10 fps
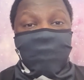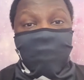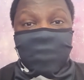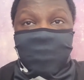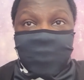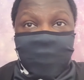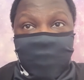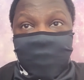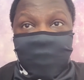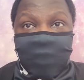Lost within
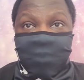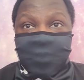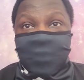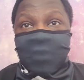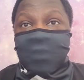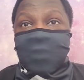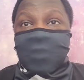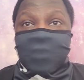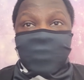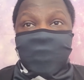clubs.
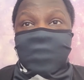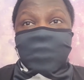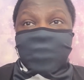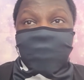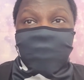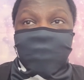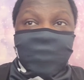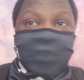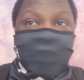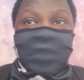Jason
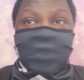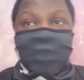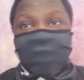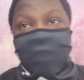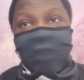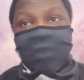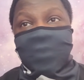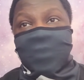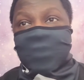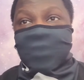turns the Ace of
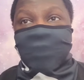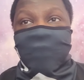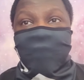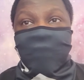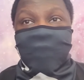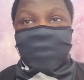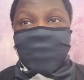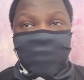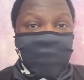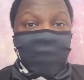Clubs into
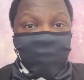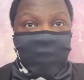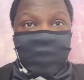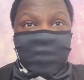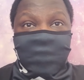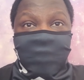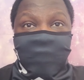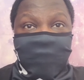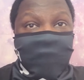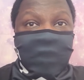thin rays
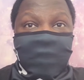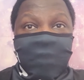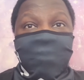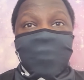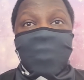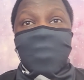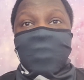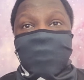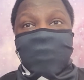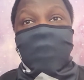of lightning.
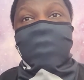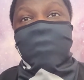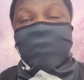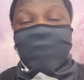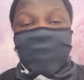The lightning